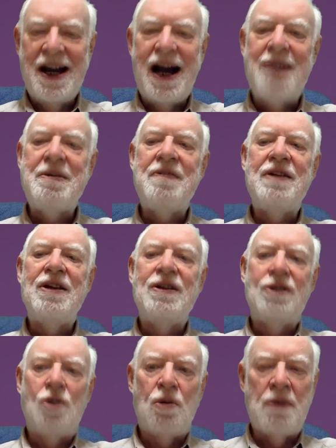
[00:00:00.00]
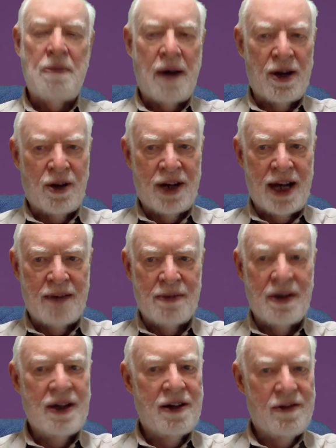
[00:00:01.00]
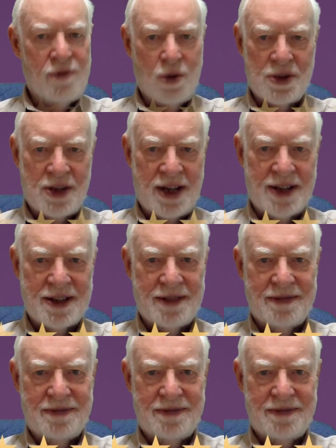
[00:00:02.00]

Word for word: I'm giving Call Me By Your Name four stars.